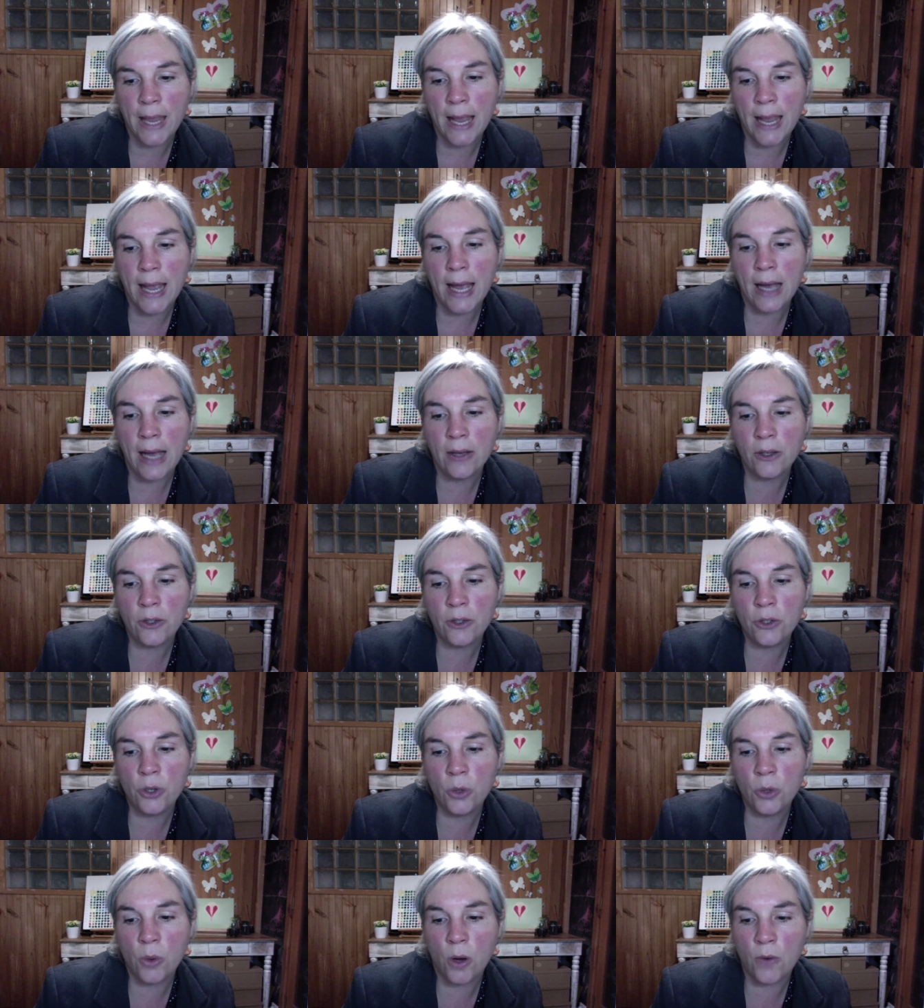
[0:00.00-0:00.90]
How can
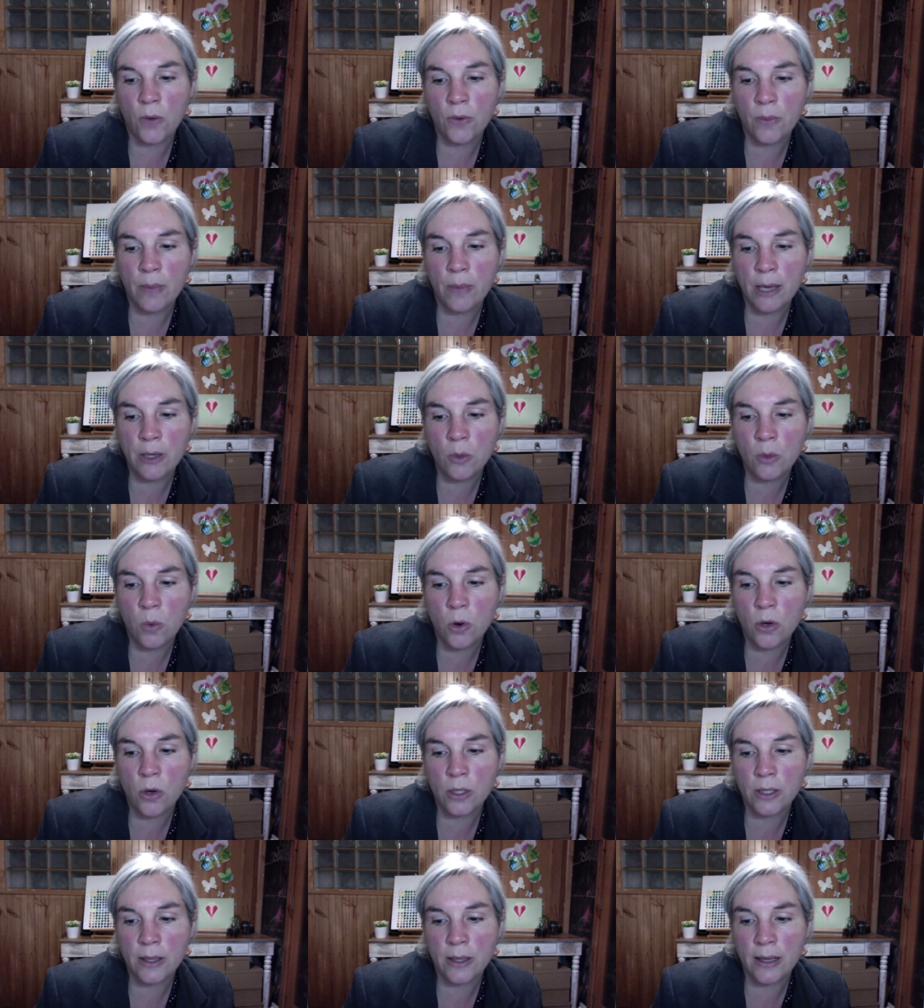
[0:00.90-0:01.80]
you offer better
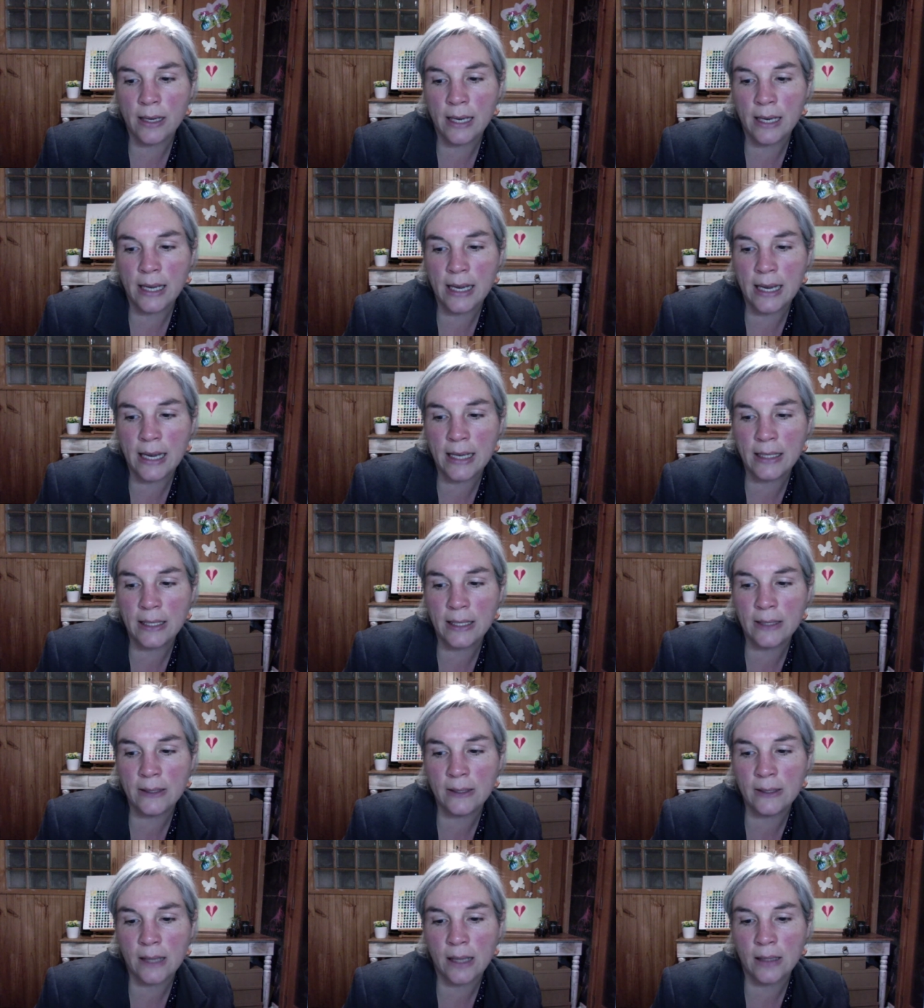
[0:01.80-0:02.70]
water than he and
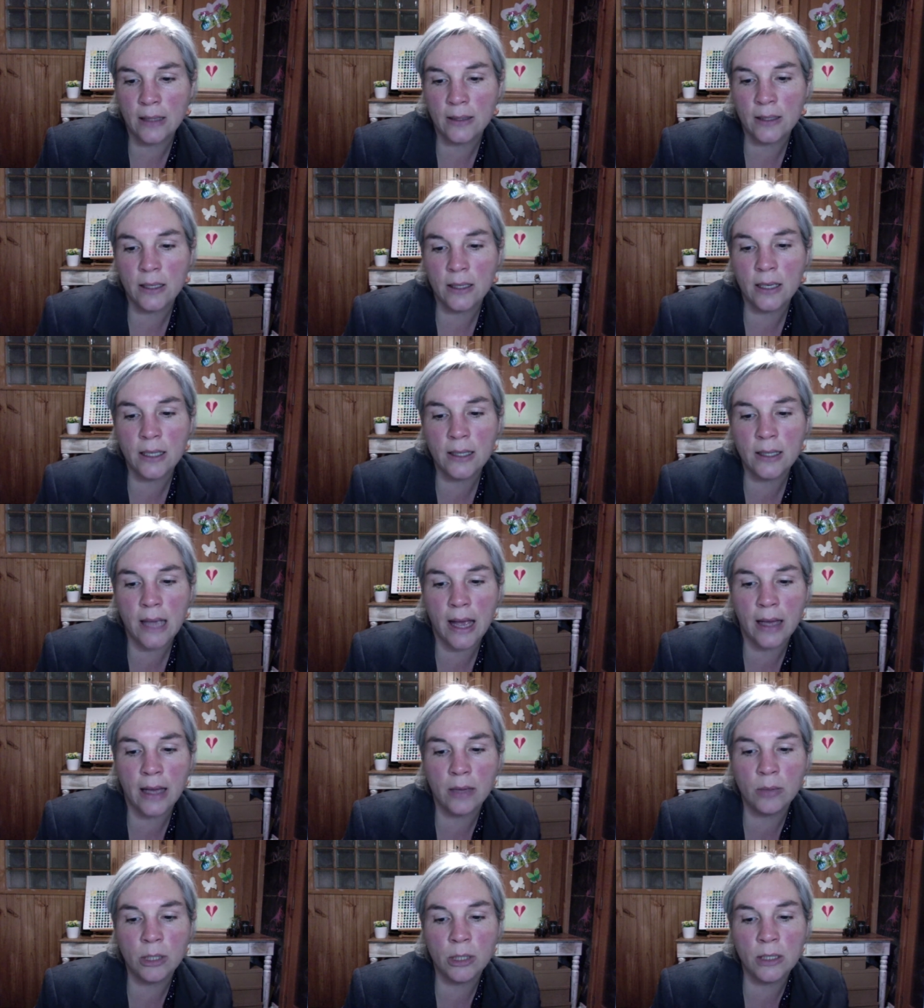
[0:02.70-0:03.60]
his sons and his
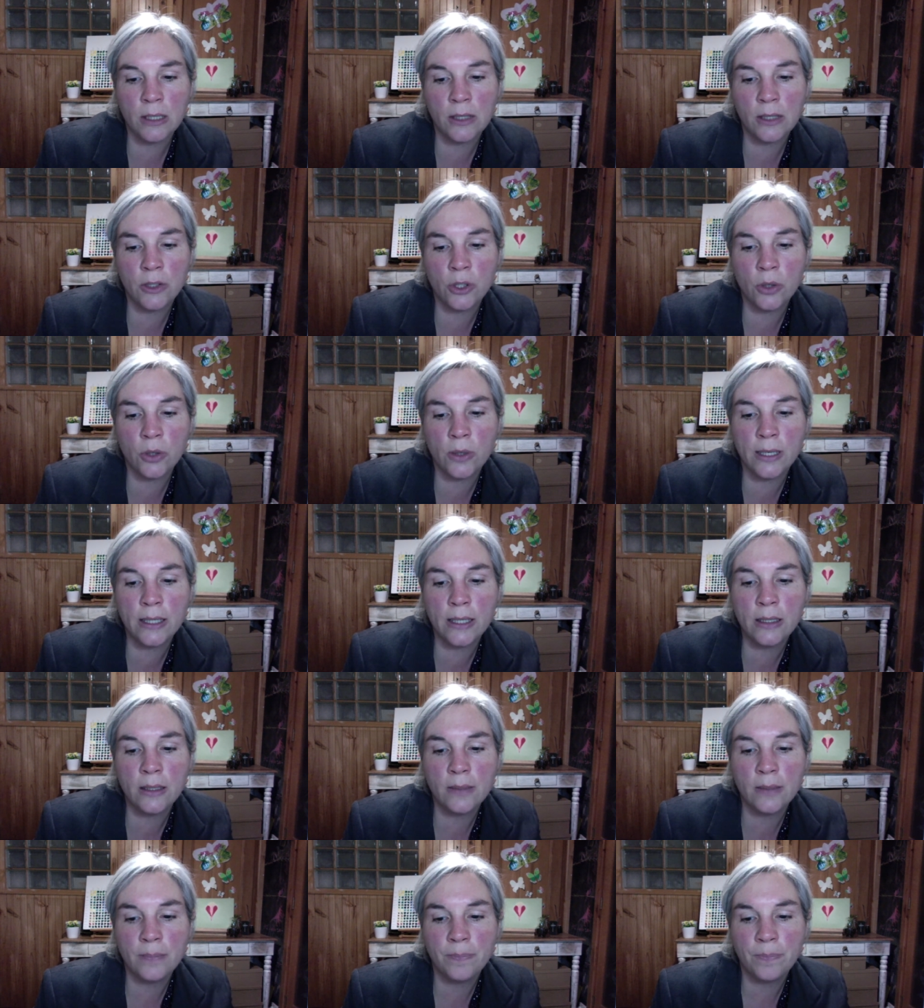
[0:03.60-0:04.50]
animals enjoyed?"